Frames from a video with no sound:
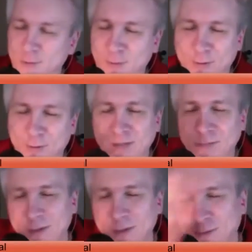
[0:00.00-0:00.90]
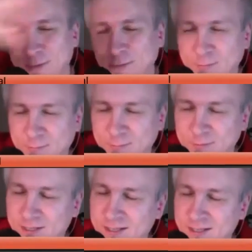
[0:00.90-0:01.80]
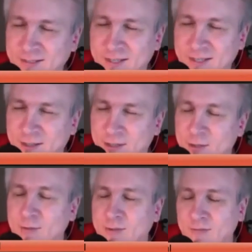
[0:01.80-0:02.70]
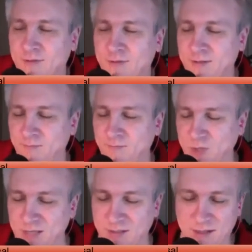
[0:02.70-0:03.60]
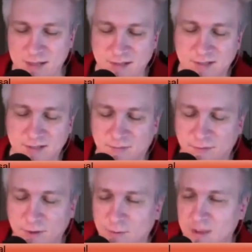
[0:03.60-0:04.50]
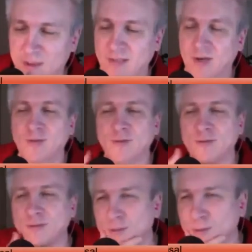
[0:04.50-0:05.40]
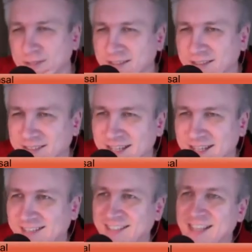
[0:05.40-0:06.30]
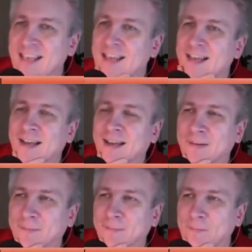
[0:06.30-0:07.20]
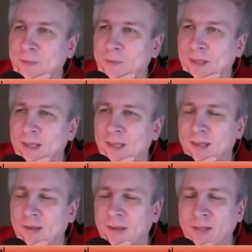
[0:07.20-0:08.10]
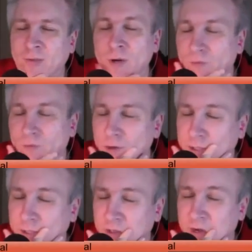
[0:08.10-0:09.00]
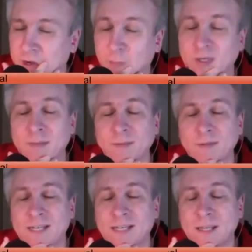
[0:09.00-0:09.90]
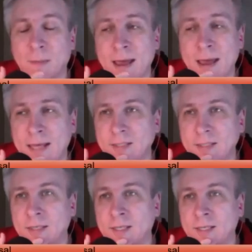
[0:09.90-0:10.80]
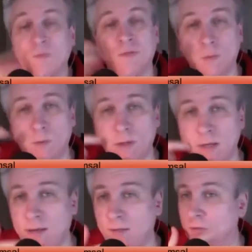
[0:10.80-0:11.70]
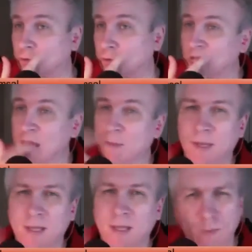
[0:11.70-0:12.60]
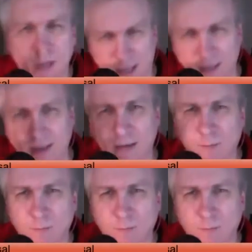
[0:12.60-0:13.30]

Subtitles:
wrote a bunch, but who has done loads of JS classes stuff for you in the past? Artur Sosens. Yes. He has written for us a number of times in the past, and hopefully will again in the future. But I think he.